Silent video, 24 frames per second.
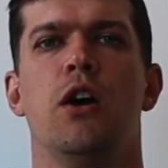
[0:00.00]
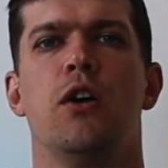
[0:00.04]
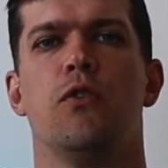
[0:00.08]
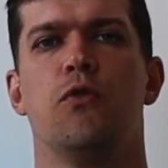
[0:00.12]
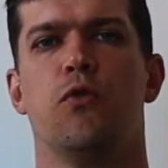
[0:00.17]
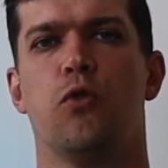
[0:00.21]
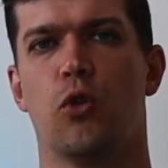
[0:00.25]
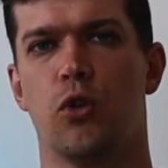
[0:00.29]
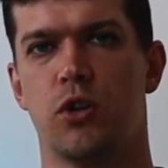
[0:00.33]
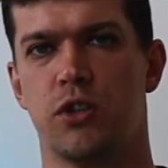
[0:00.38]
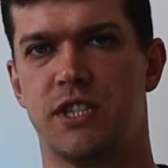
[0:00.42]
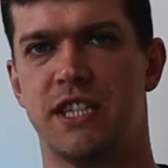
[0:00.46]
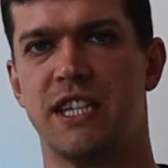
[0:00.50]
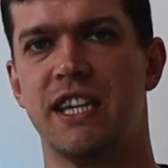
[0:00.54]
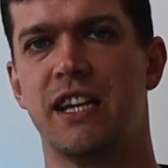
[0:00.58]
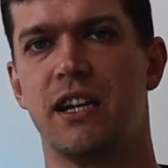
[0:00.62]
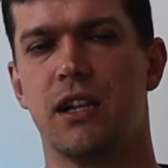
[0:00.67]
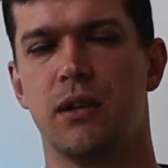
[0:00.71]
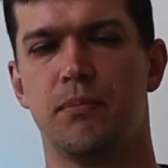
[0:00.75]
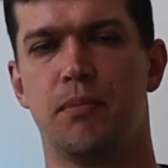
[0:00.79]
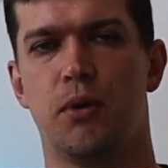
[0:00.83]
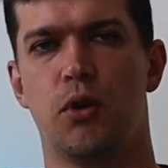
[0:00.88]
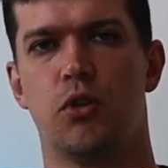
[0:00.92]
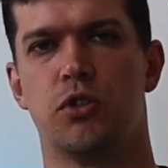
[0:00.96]
for a
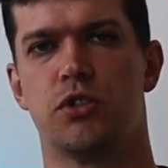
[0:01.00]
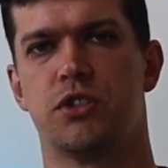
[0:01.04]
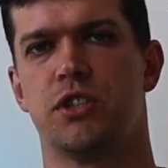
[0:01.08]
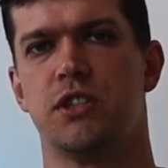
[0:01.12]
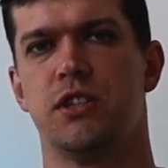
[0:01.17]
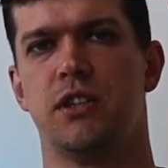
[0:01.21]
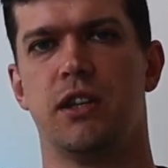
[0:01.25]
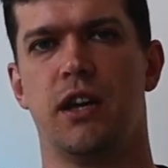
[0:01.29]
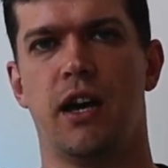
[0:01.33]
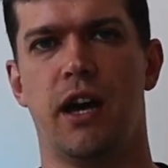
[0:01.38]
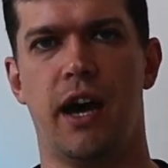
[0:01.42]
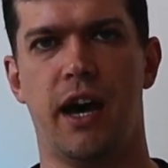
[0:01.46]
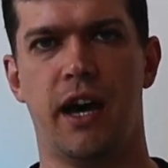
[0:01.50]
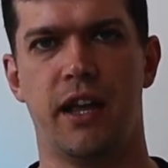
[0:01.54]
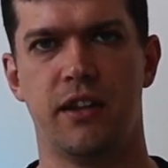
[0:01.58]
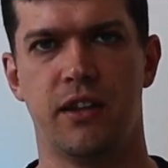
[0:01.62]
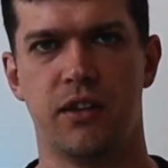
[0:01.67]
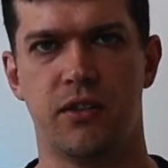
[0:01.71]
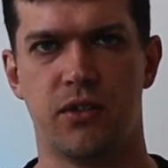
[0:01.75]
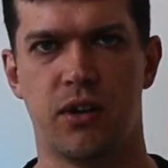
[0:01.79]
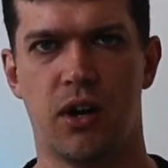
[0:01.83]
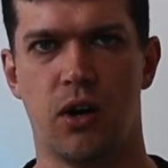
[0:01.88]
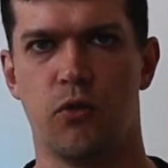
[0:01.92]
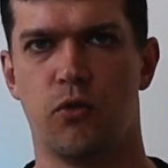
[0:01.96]
single person and
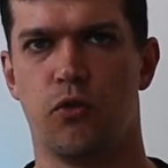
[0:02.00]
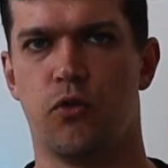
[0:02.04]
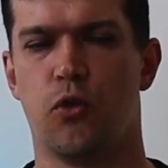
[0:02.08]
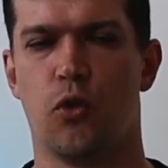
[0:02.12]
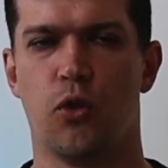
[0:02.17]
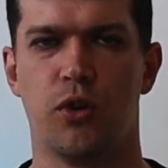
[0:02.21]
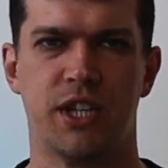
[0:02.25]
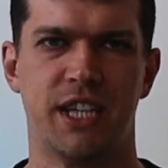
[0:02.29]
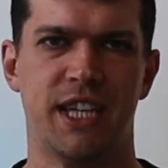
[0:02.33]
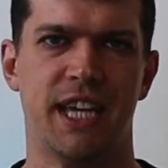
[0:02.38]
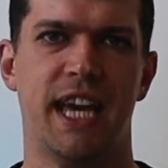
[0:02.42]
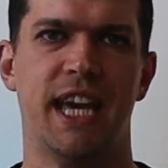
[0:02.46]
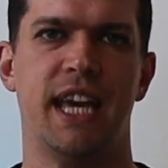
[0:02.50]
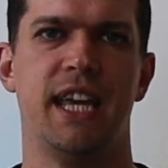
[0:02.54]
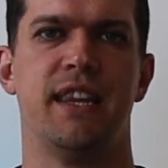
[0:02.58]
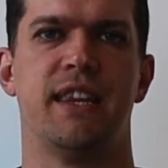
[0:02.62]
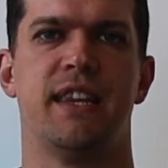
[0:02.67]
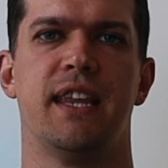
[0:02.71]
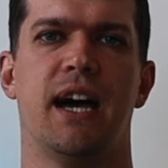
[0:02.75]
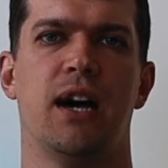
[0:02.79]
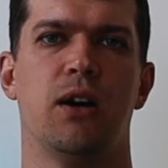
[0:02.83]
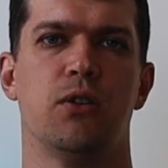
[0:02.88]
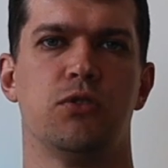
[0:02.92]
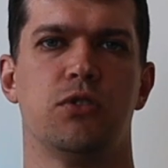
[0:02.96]
around
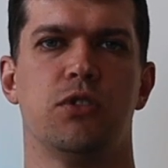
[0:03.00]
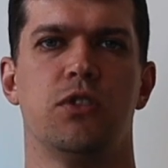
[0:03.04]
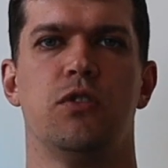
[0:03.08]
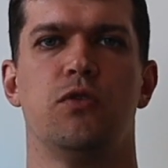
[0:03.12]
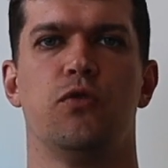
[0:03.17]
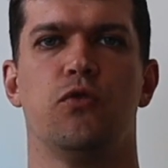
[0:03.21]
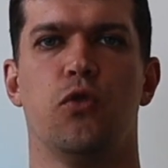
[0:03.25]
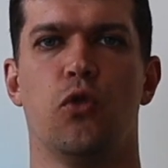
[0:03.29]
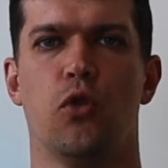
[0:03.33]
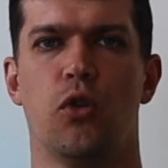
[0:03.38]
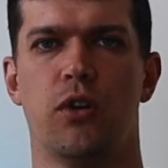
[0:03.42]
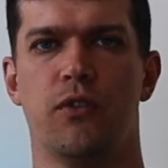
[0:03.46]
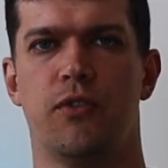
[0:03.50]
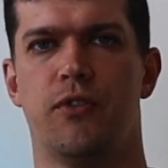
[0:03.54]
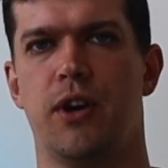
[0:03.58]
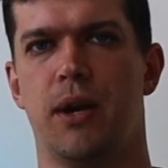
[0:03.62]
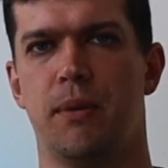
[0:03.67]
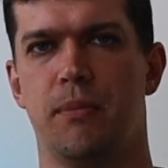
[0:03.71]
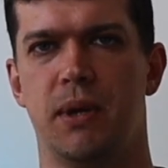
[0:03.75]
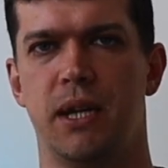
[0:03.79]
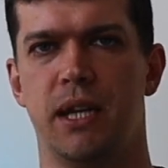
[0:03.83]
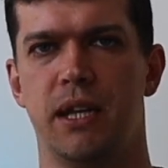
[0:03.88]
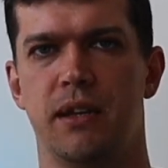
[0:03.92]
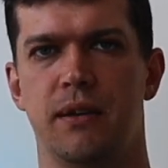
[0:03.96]
48,000 for a
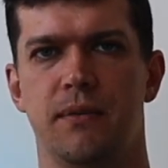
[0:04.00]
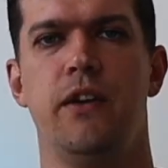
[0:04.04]
family.